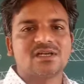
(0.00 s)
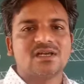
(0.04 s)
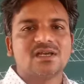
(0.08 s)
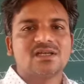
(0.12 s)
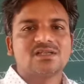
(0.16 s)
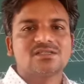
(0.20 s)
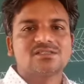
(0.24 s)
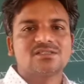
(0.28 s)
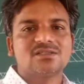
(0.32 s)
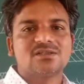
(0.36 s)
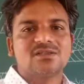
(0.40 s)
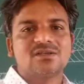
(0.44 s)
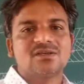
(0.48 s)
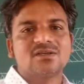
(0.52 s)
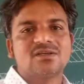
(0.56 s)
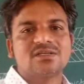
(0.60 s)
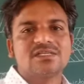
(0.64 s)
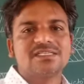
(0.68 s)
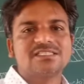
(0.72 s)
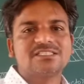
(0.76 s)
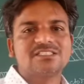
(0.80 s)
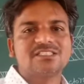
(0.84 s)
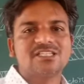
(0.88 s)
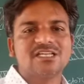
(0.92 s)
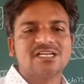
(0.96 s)
So
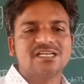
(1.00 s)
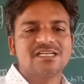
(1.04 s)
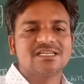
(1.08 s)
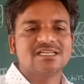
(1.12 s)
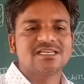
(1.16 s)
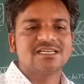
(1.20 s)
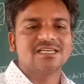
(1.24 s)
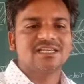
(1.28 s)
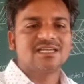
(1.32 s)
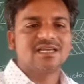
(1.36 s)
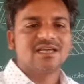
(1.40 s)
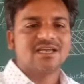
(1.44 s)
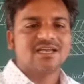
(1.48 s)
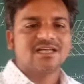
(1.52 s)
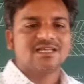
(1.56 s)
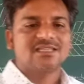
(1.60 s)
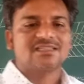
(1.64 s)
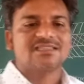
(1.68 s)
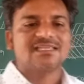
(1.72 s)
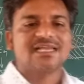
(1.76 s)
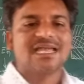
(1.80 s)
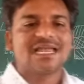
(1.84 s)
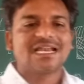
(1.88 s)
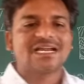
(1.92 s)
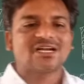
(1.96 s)
initially,
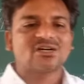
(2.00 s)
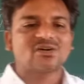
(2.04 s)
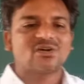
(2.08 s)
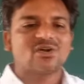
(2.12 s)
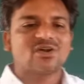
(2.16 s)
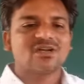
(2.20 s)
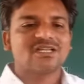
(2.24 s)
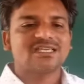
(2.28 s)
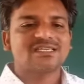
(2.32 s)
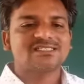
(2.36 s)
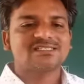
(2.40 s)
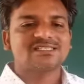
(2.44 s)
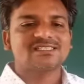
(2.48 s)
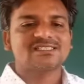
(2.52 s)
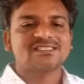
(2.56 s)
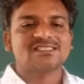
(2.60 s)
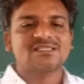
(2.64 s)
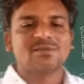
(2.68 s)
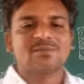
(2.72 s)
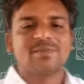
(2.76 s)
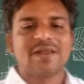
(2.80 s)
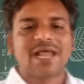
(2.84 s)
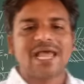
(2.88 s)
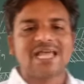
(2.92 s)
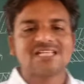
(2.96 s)
the electronics is the
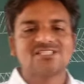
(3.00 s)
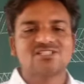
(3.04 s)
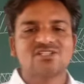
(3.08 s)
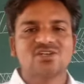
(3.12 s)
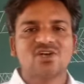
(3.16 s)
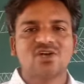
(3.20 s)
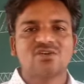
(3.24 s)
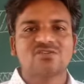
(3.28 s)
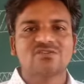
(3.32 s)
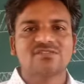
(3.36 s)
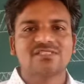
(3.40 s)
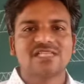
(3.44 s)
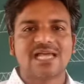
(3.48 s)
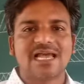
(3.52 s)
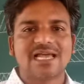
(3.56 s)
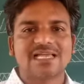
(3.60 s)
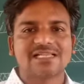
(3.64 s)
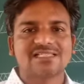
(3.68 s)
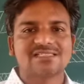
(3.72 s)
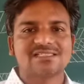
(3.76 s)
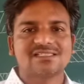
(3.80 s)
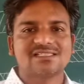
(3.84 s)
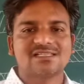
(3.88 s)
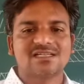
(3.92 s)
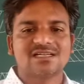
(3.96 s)
branch of science